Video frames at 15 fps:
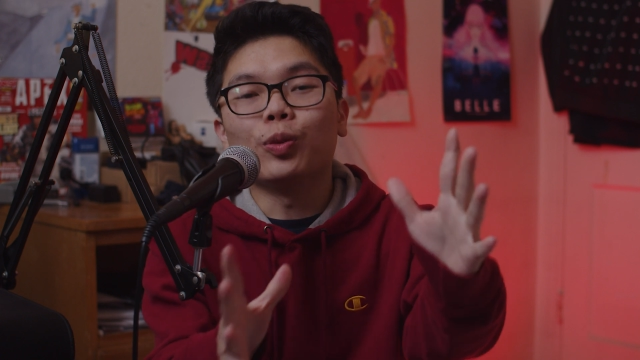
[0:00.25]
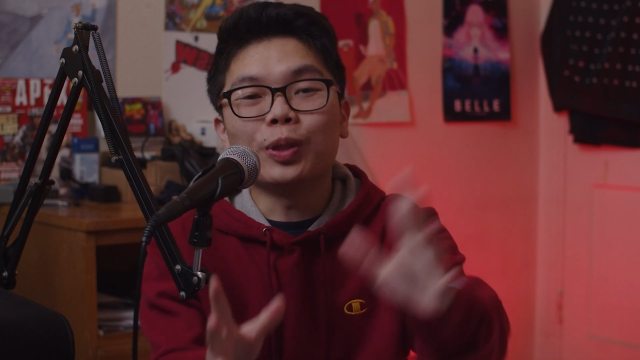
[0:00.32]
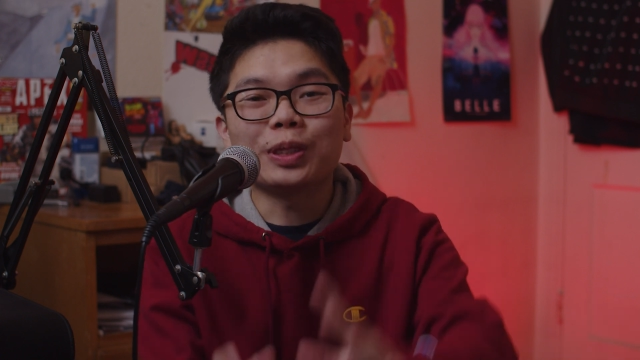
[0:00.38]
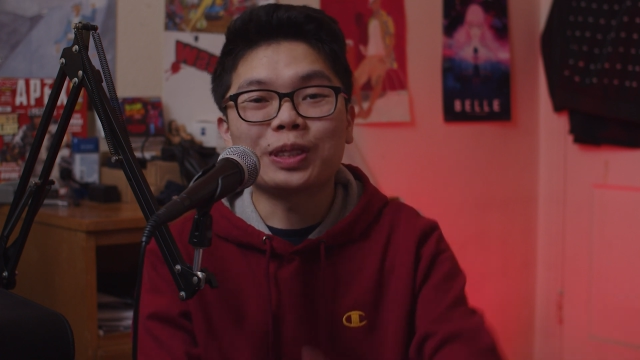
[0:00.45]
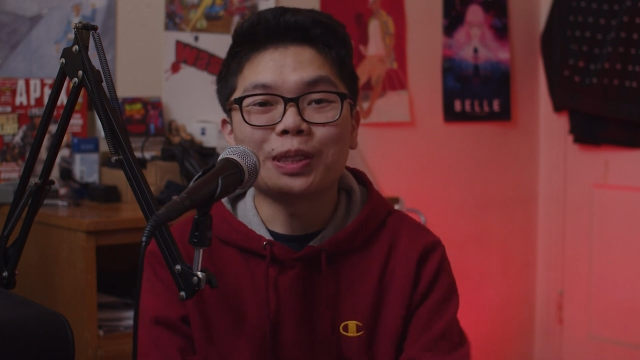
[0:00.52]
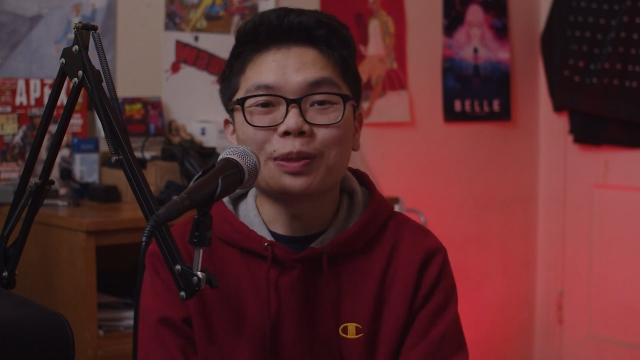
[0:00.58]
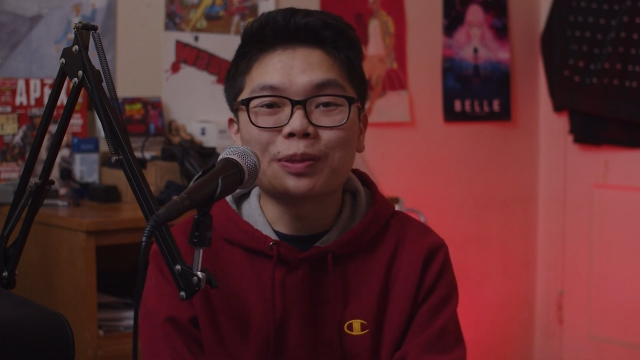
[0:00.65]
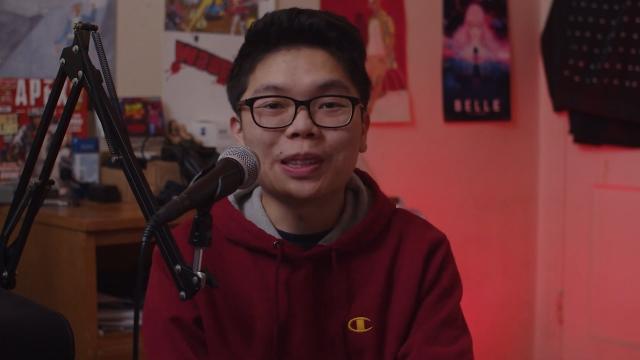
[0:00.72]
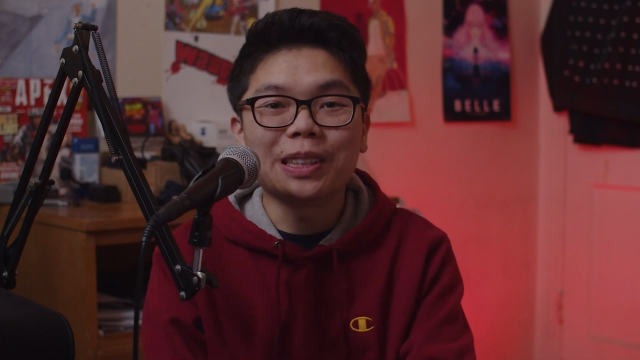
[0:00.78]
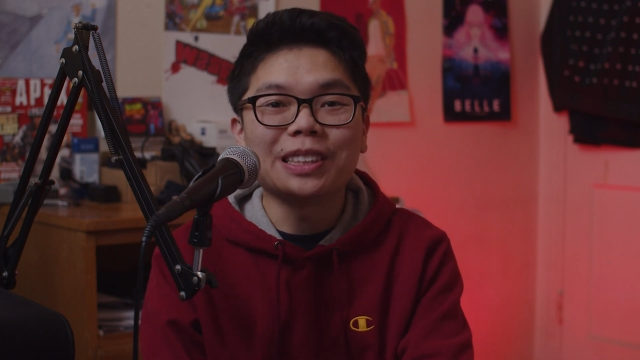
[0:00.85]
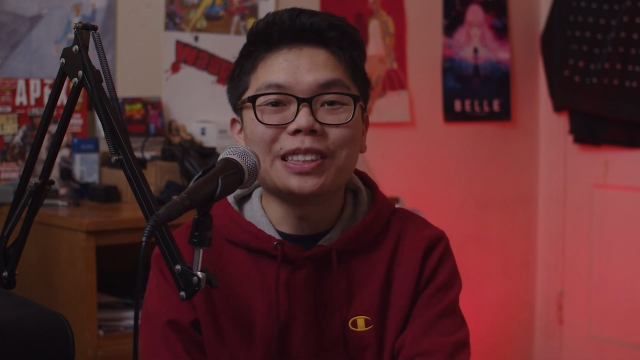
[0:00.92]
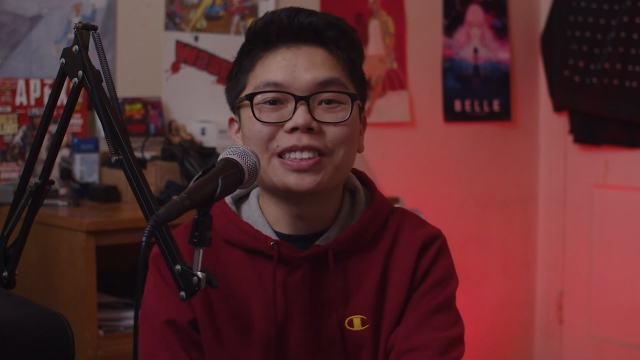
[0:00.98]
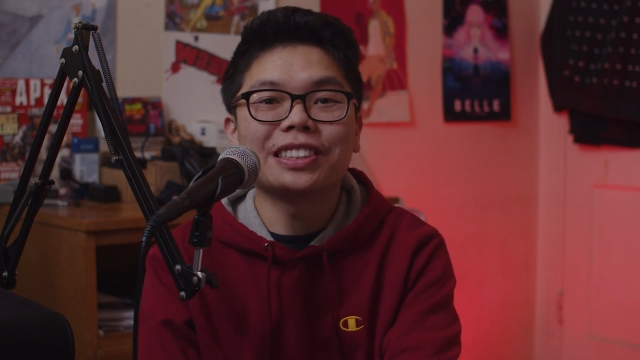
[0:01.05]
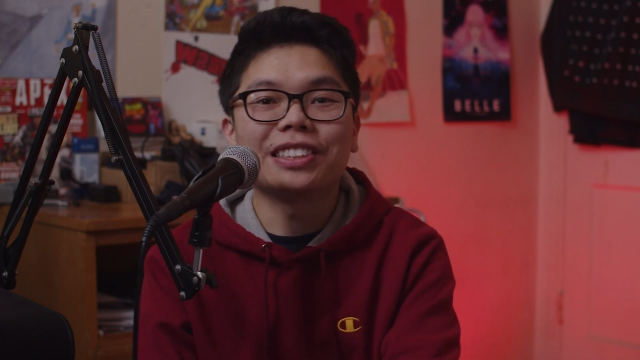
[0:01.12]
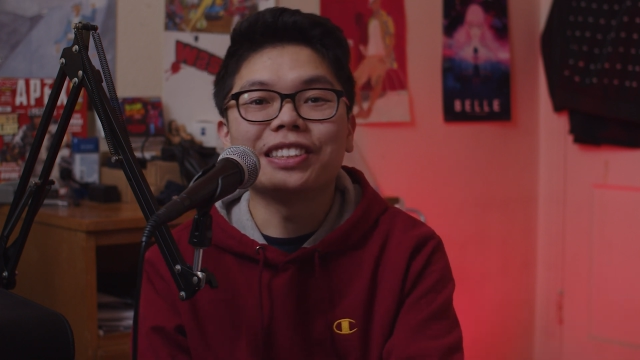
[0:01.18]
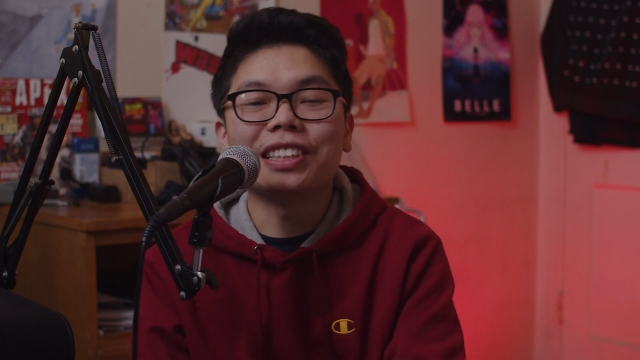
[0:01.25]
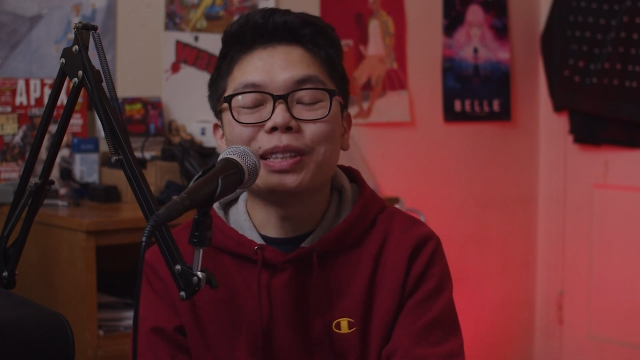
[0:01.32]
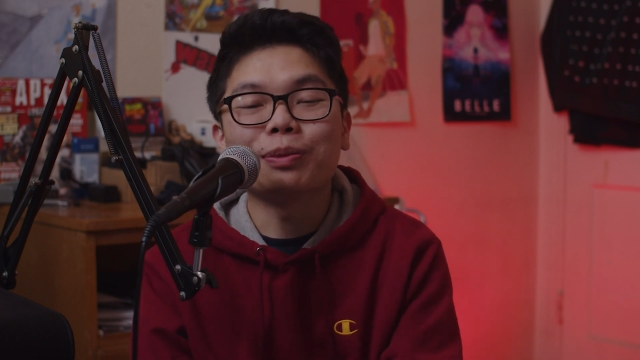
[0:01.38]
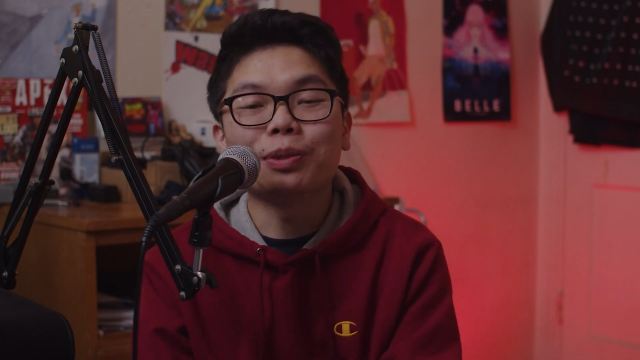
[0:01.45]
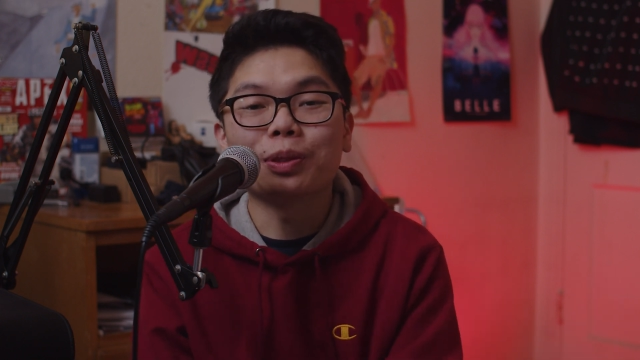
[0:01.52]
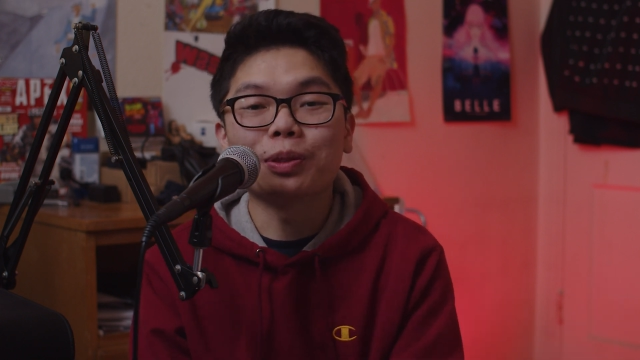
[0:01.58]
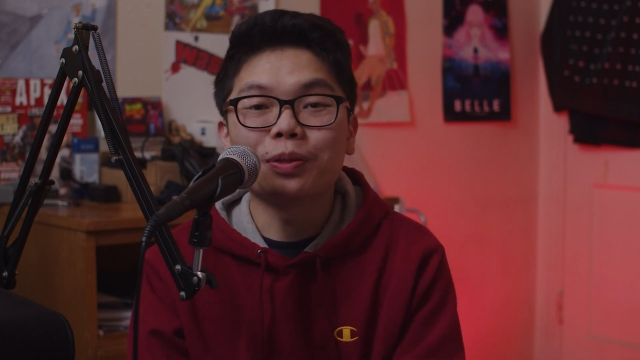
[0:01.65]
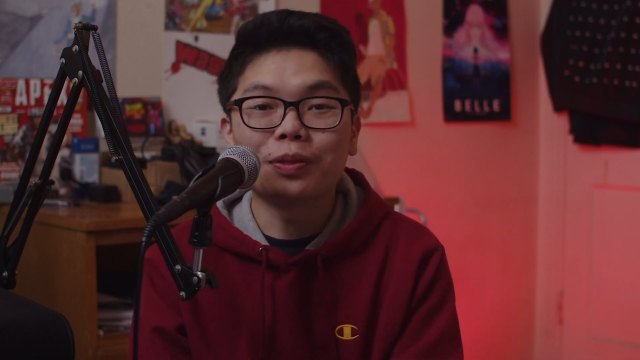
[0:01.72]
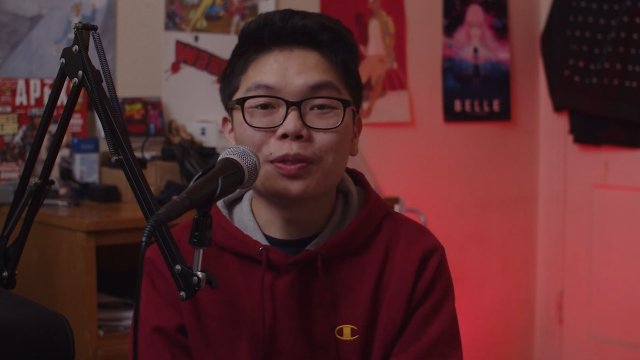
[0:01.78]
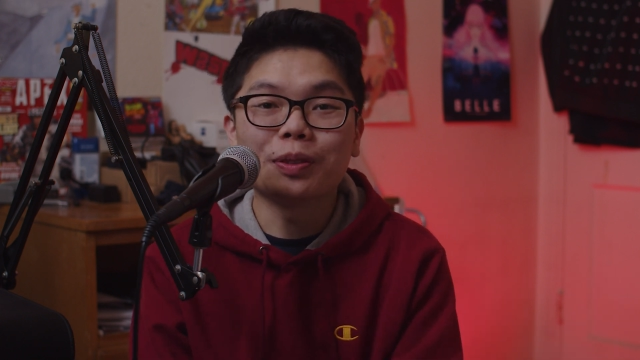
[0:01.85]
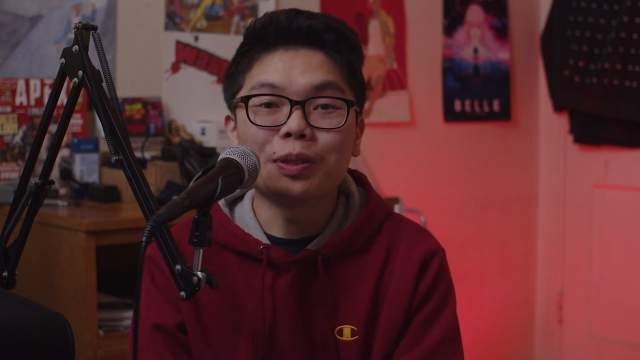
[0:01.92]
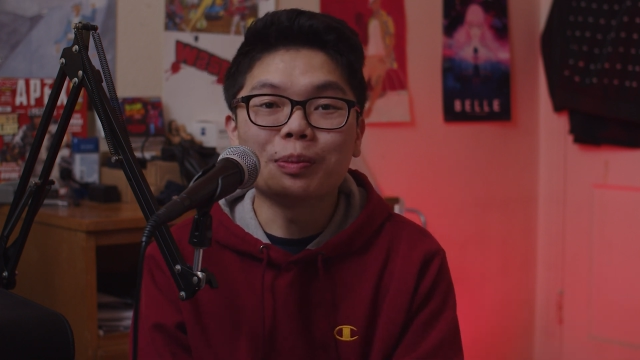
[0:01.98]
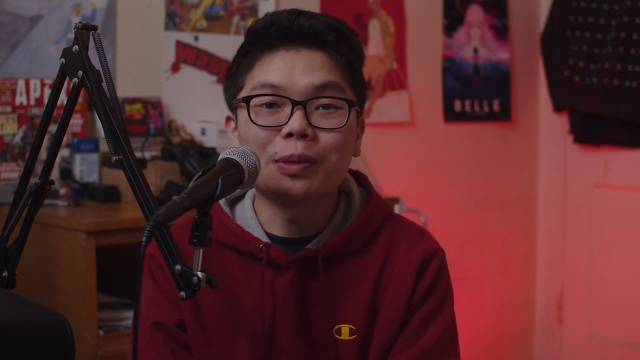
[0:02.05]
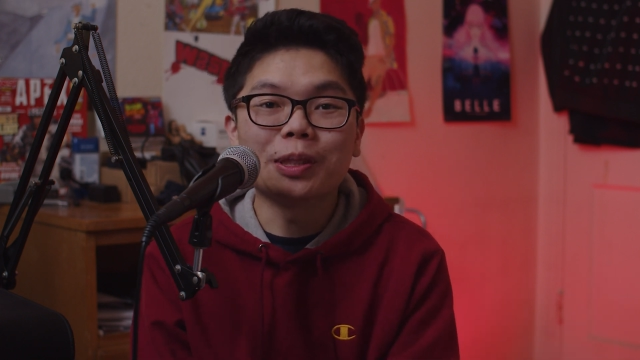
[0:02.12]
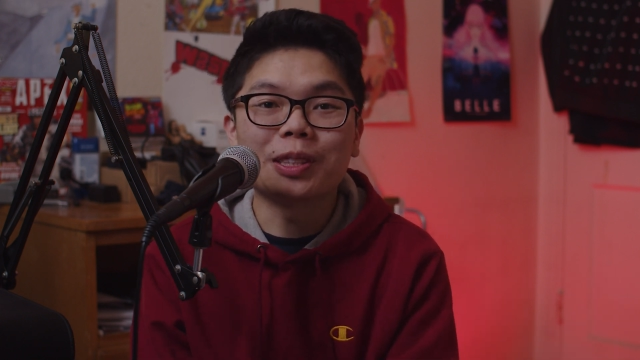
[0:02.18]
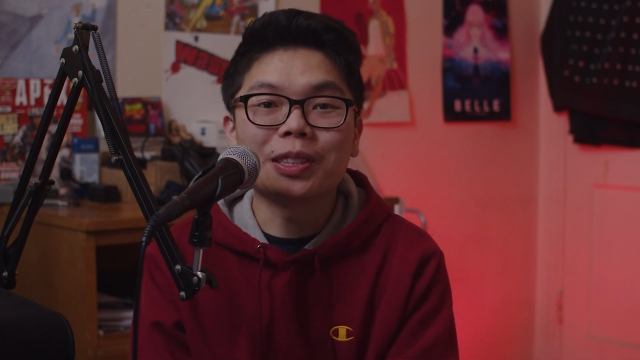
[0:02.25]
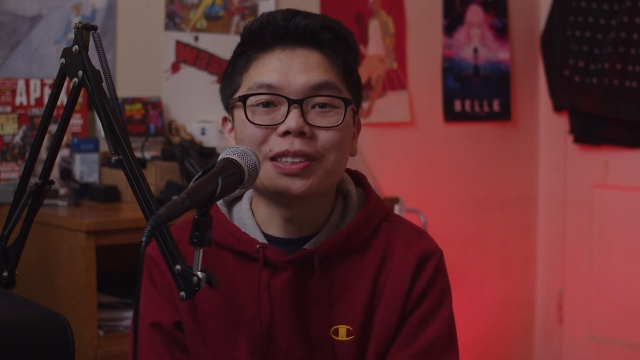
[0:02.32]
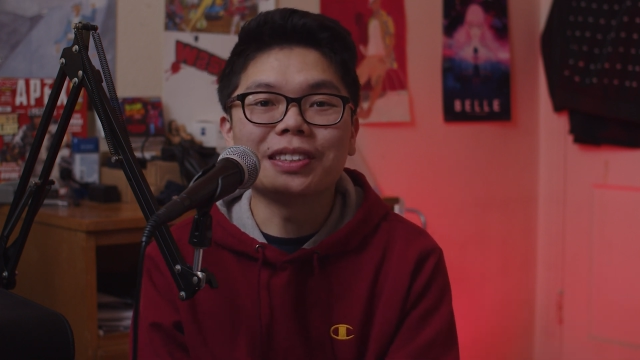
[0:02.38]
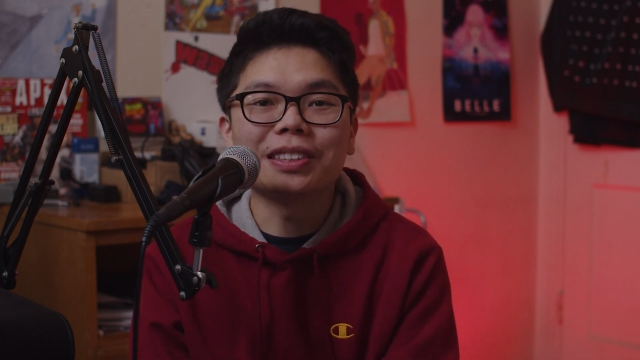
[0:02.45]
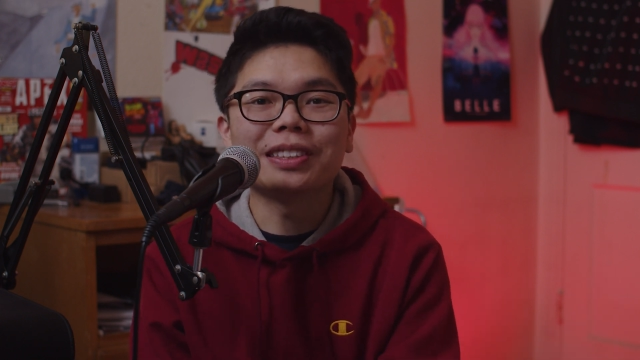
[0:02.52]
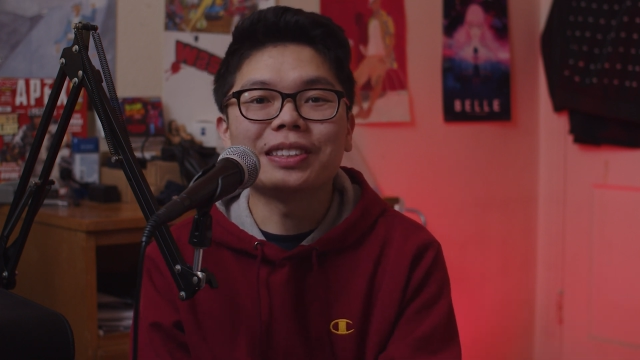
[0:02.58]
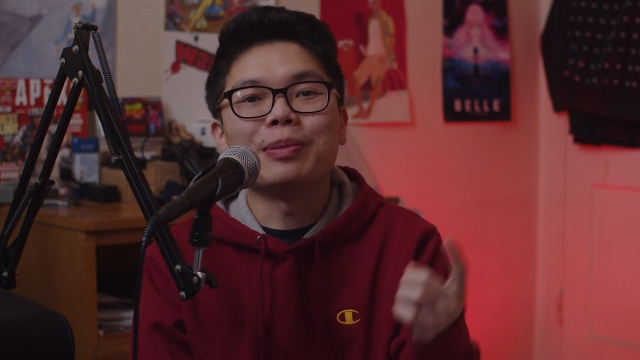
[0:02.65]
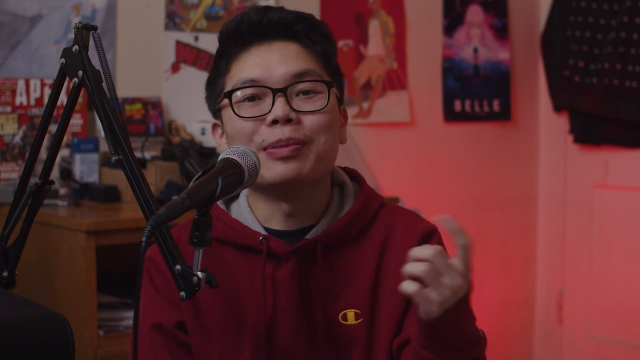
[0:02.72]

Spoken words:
what's up, guys? Today we're reviewing Missing.